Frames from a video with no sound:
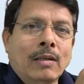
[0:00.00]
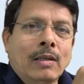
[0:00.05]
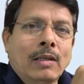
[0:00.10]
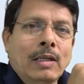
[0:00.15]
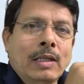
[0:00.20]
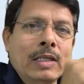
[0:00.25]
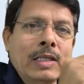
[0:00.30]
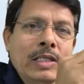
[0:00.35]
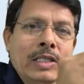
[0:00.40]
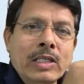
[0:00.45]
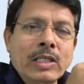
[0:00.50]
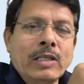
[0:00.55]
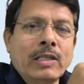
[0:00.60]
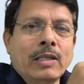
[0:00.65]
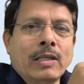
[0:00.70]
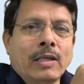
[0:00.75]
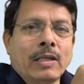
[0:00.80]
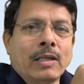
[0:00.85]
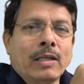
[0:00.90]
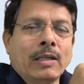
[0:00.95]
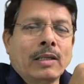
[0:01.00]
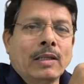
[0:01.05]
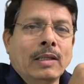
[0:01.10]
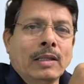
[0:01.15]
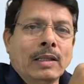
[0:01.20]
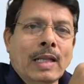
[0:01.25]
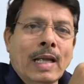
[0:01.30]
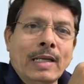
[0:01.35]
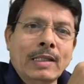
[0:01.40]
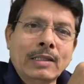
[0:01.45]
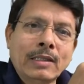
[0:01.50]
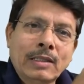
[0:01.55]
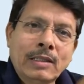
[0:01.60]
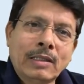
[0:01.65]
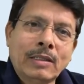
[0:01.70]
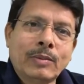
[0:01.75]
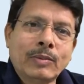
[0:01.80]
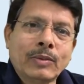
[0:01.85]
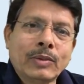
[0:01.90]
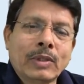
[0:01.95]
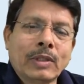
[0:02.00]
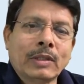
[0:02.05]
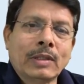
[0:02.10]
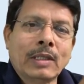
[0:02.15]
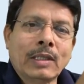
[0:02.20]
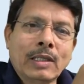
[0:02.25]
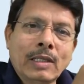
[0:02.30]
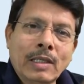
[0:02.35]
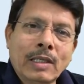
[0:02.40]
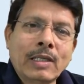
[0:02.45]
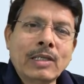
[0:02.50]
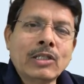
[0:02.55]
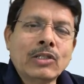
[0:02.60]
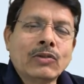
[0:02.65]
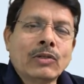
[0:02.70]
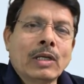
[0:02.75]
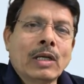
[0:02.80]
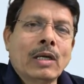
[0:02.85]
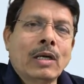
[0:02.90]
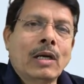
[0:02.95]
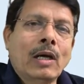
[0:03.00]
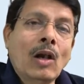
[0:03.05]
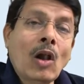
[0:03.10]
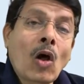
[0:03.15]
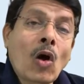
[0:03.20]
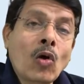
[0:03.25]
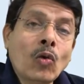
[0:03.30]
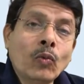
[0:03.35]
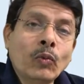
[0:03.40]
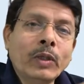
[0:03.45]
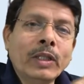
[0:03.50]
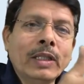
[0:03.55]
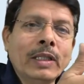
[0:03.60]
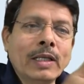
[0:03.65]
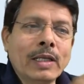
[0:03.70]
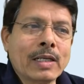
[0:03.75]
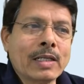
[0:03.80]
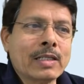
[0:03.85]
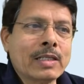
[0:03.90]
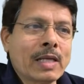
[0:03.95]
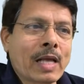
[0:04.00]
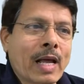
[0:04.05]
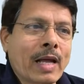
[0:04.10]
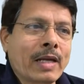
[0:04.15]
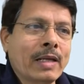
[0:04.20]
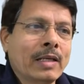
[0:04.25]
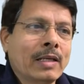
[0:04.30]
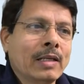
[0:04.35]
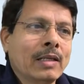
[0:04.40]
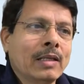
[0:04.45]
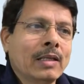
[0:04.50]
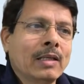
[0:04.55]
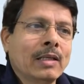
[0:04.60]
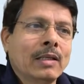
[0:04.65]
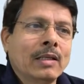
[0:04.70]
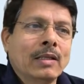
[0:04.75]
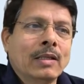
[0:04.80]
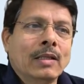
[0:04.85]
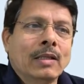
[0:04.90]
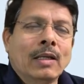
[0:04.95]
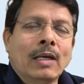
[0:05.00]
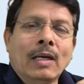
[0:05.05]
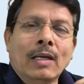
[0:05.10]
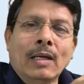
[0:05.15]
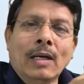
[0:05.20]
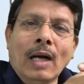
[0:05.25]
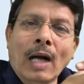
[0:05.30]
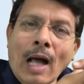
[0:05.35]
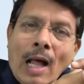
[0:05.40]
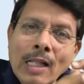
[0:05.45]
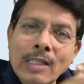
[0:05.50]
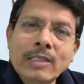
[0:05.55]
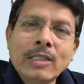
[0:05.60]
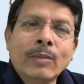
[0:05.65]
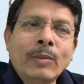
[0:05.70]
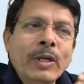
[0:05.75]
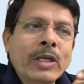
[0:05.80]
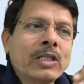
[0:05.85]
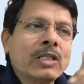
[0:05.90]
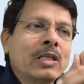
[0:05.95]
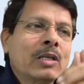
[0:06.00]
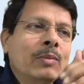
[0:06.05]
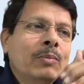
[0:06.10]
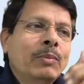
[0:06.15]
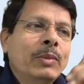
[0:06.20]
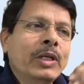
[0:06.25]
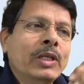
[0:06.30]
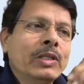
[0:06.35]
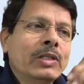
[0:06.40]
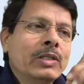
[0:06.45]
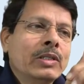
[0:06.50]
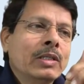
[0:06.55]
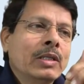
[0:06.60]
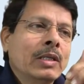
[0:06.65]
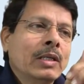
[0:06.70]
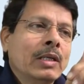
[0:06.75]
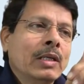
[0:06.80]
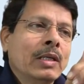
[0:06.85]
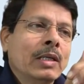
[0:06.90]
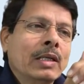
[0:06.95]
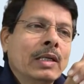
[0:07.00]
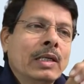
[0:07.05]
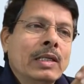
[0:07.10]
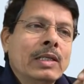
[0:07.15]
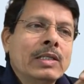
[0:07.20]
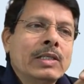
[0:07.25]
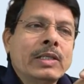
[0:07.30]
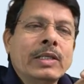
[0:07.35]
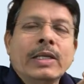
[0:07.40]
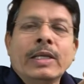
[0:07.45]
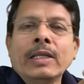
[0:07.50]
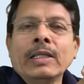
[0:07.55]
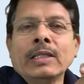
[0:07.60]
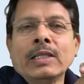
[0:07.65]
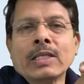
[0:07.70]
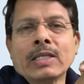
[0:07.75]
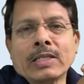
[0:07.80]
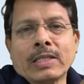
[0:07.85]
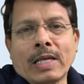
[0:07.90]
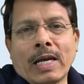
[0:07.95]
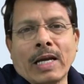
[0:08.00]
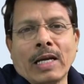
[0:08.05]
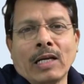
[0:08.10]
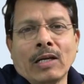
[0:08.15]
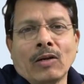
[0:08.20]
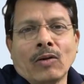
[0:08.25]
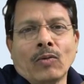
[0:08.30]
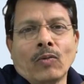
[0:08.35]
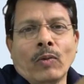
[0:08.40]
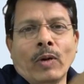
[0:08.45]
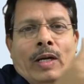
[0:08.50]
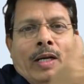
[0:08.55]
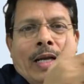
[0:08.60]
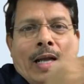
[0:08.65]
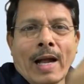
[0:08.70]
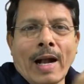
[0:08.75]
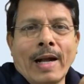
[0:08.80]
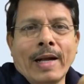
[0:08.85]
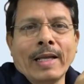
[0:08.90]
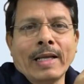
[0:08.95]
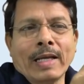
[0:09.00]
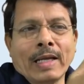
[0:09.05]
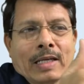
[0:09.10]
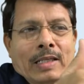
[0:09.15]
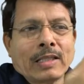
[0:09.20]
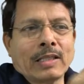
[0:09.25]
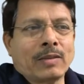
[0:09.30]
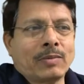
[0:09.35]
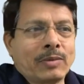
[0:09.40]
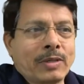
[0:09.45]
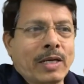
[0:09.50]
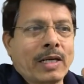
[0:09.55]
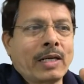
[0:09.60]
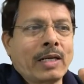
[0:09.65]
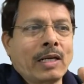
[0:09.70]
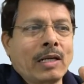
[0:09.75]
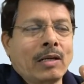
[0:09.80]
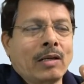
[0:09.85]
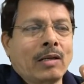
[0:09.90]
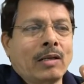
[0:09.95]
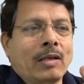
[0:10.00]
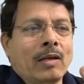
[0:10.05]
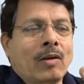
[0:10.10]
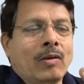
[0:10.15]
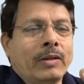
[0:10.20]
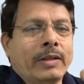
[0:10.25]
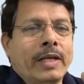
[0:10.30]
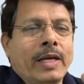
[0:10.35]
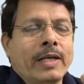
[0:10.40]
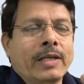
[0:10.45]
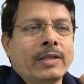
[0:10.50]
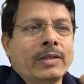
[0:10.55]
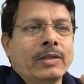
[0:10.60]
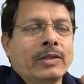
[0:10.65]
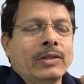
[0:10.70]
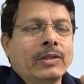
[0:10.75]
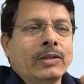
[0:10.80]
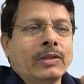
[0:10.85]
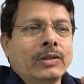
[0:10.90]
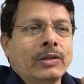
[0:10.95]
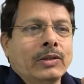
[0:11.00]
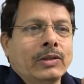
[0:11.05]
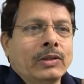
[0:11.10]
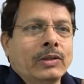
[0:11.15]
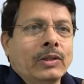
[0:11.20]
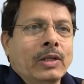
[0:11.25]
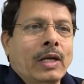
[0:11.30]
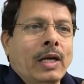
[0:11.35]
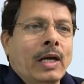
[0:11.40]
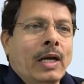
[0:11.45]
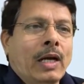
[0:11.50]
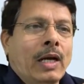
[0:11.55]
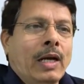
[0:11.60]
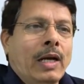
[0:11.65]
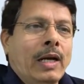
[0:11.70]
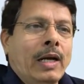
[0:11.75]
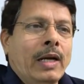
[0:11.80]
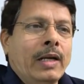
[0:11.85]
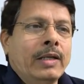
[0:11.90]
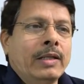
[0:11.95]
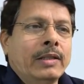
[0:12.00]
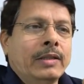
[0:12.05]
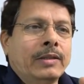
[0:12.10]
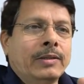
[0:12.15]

consider that terms, the currents along with their sign. Algebraic sum means considering the sign while adding and subtracting and all that. And